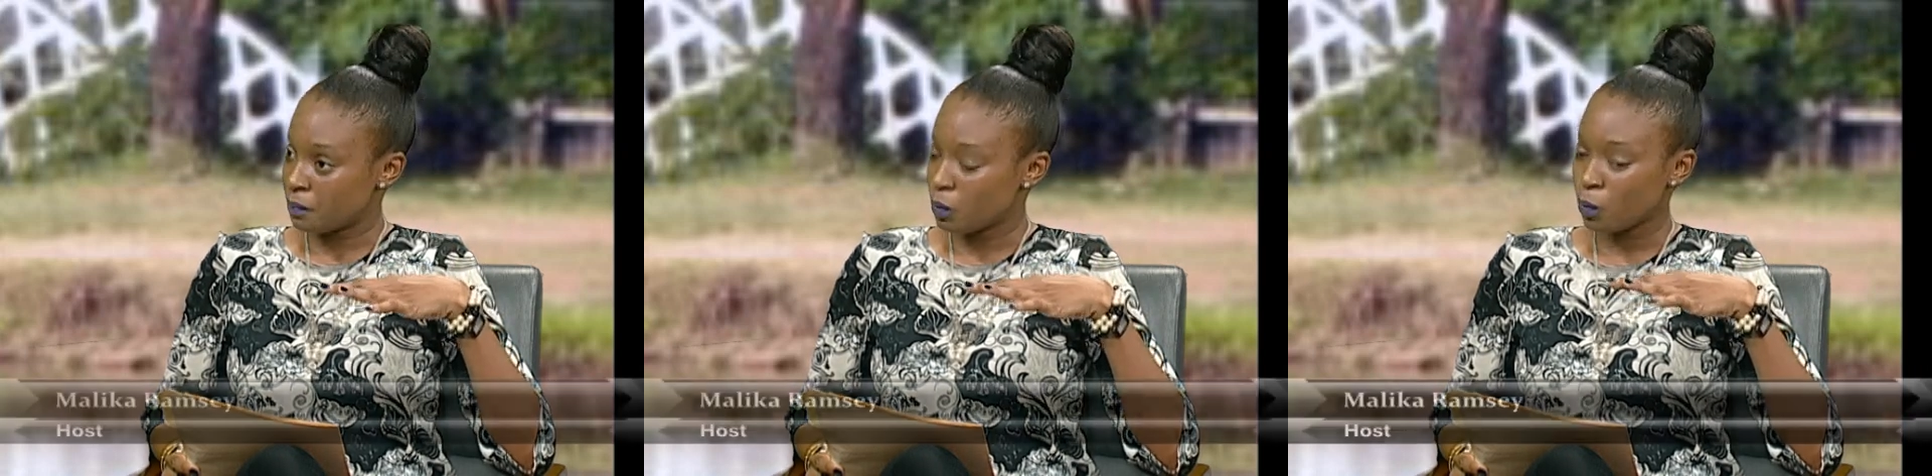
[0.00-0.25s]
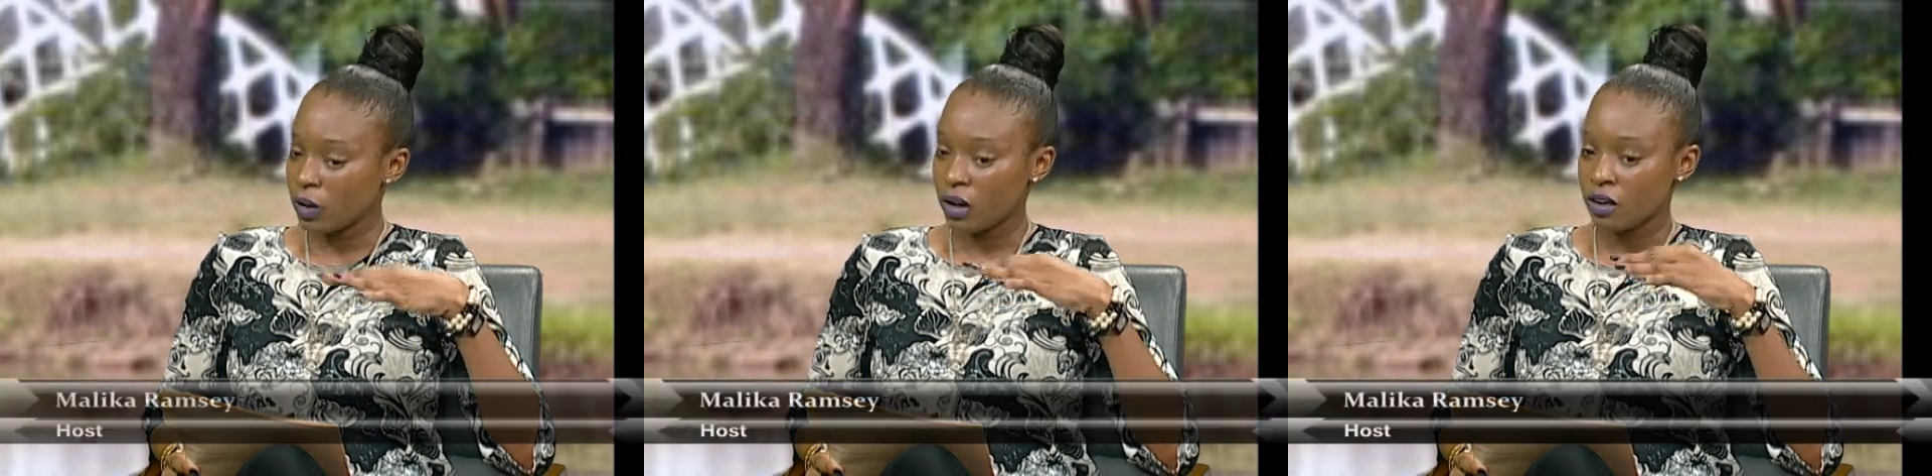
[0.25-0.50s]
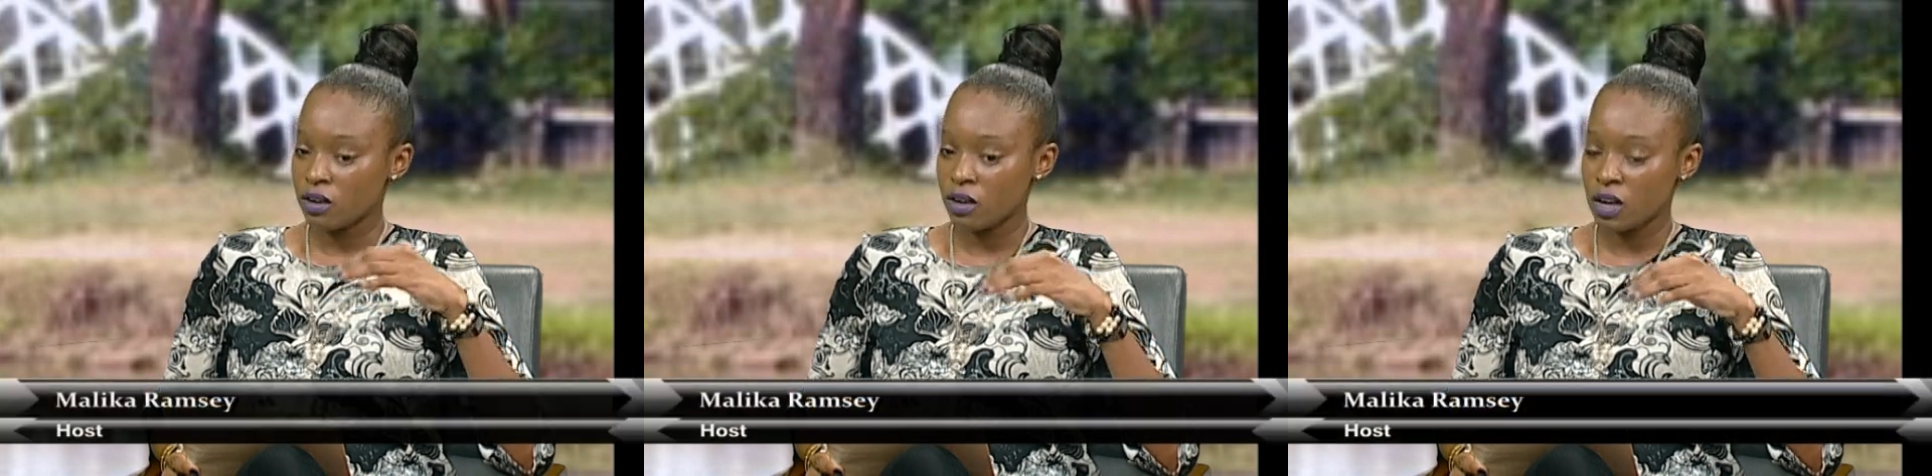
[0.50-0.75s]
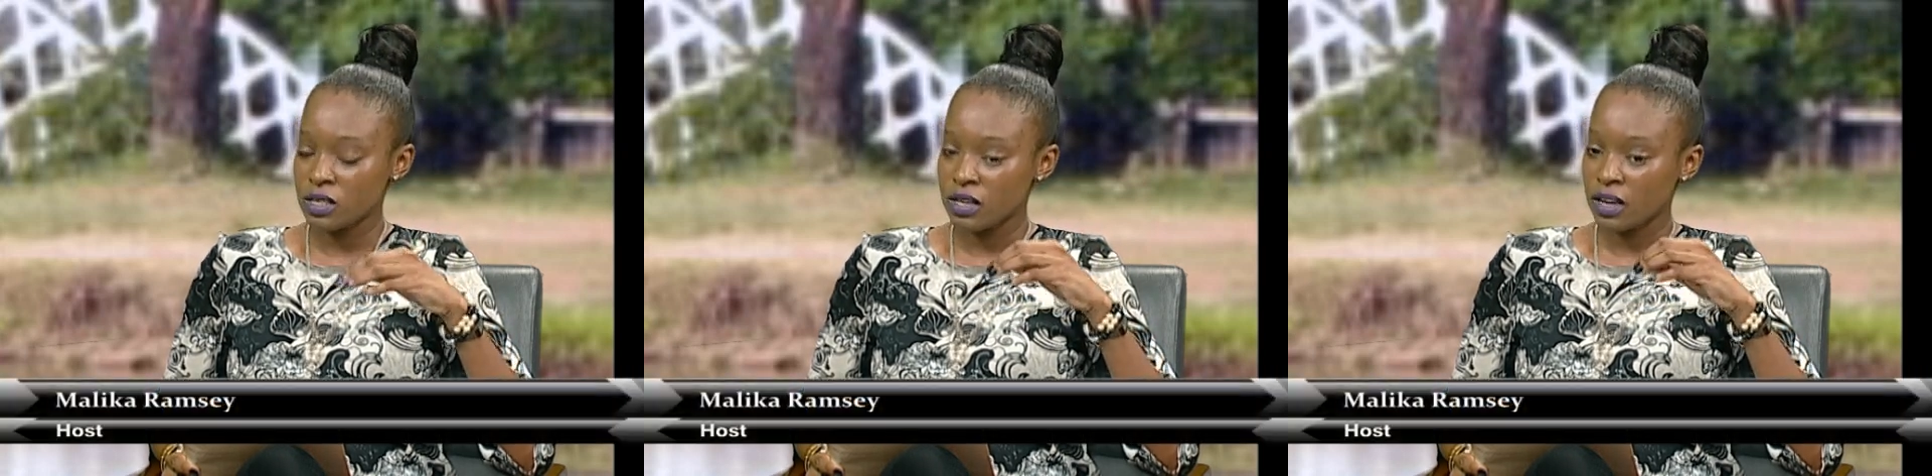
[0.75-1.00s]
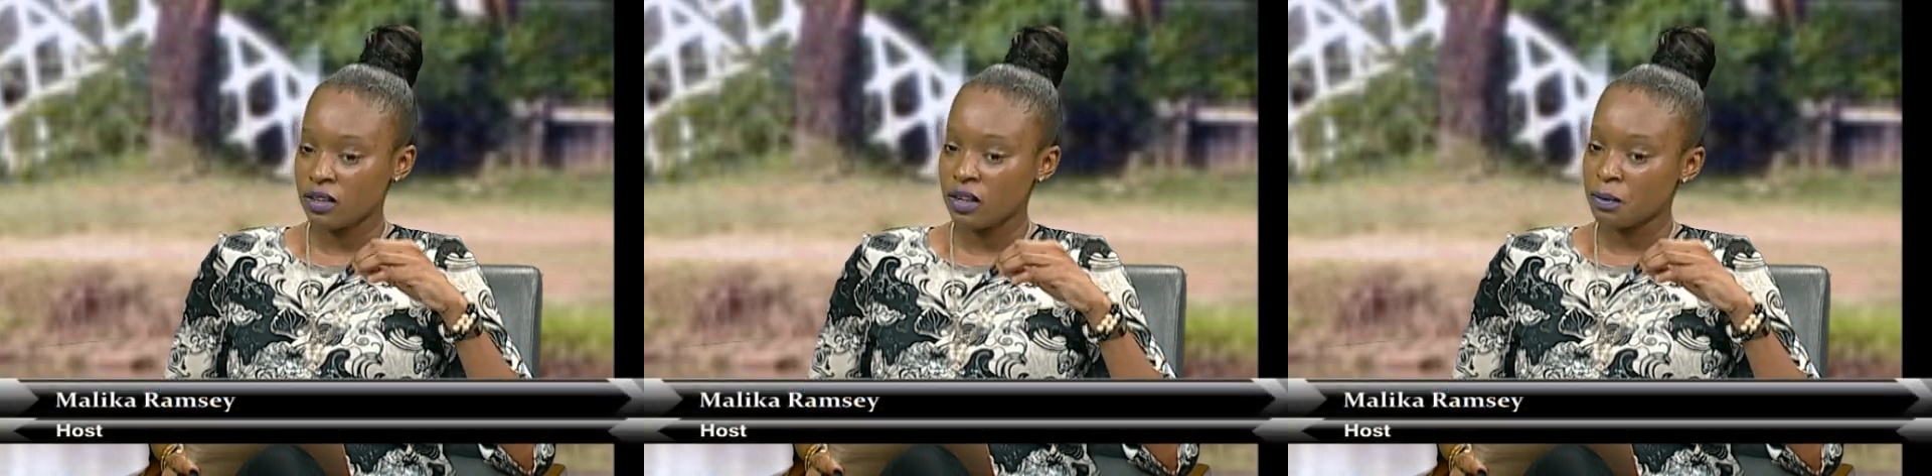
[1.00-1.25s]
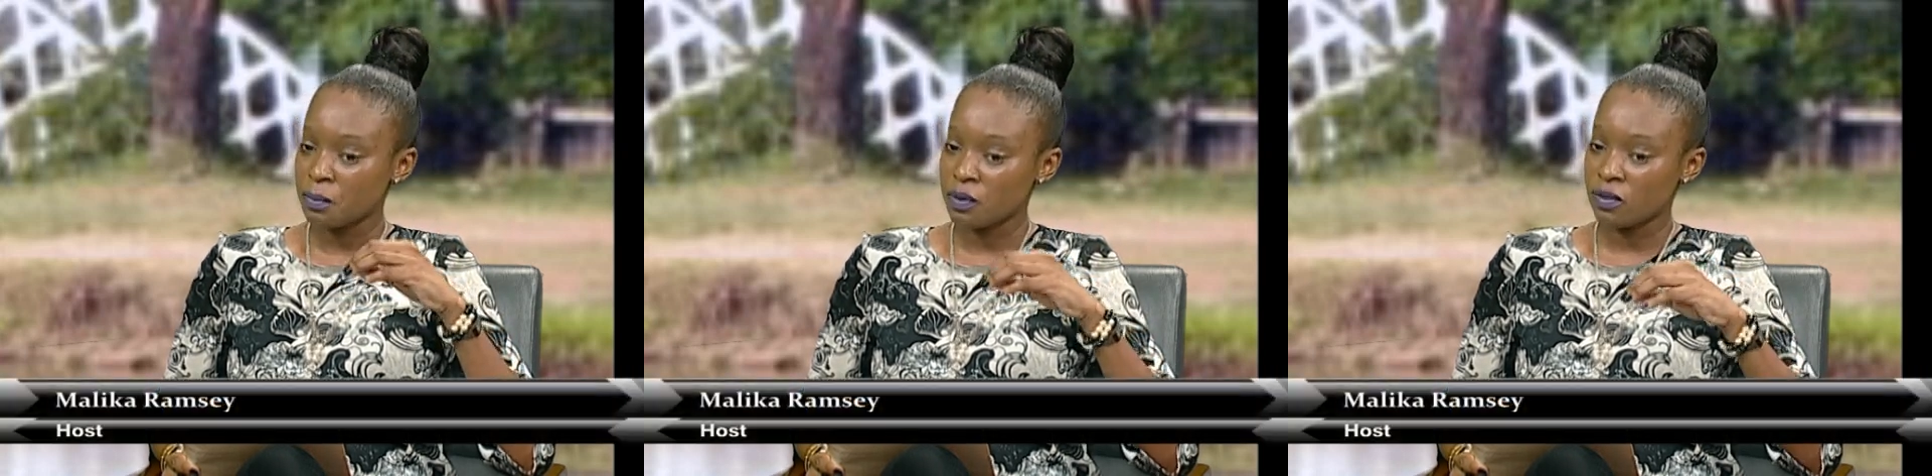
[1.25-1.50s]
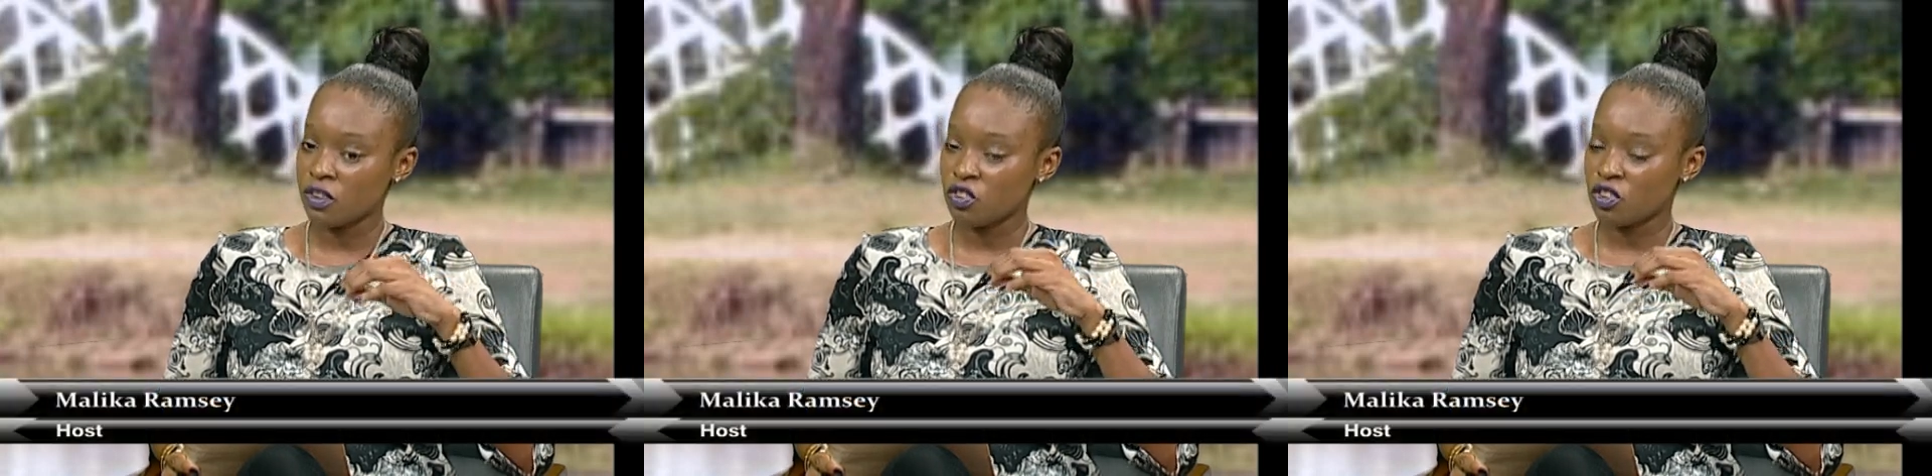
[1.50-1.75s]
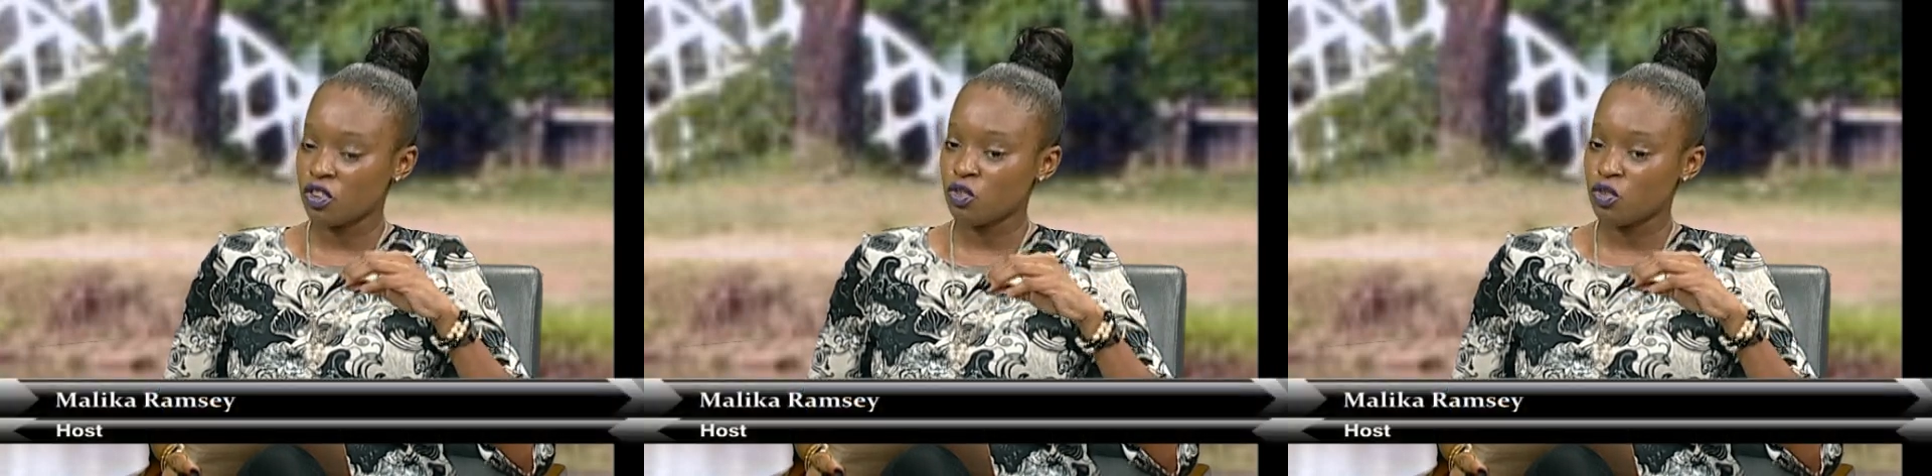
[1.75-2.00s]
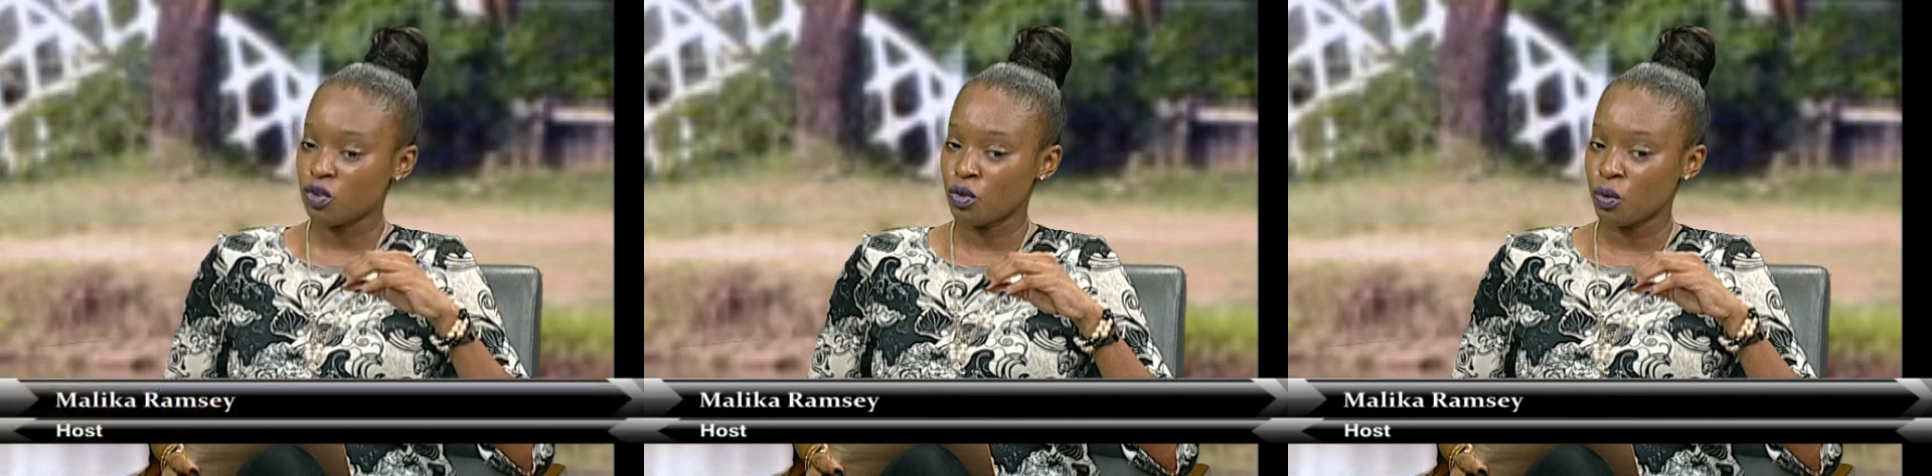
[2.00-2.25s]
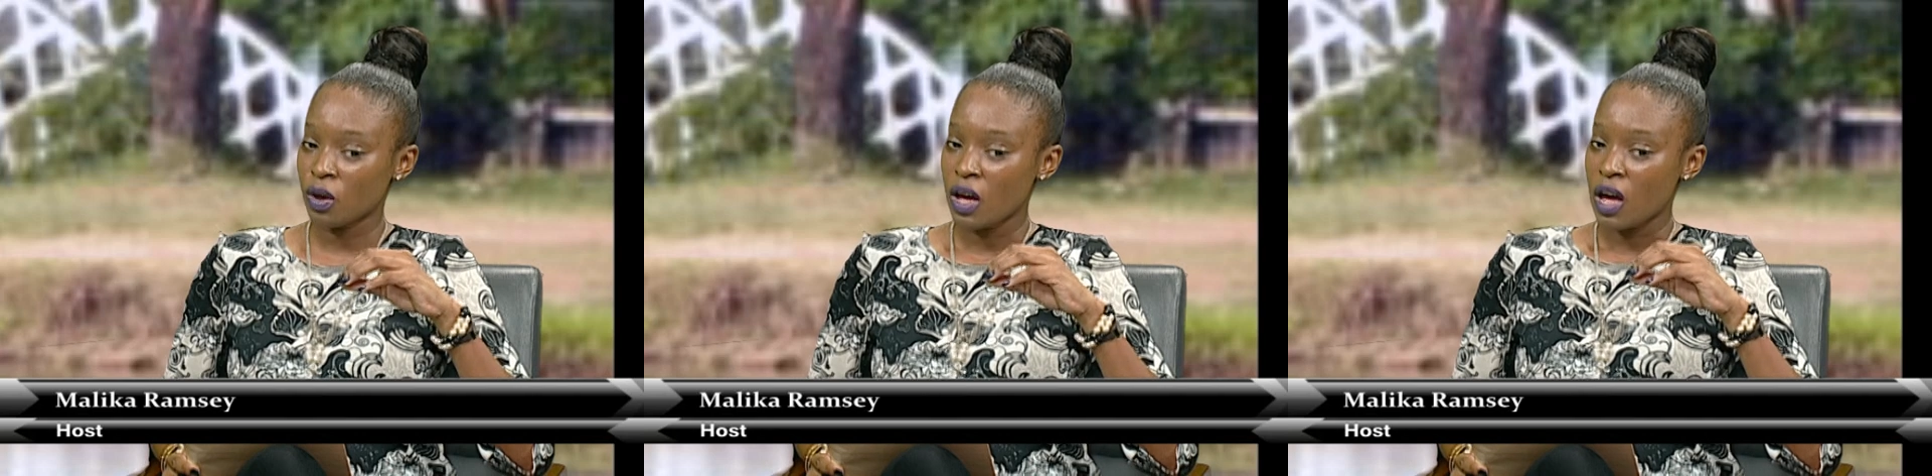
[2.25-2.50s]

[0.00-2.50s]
we are not yet in a position to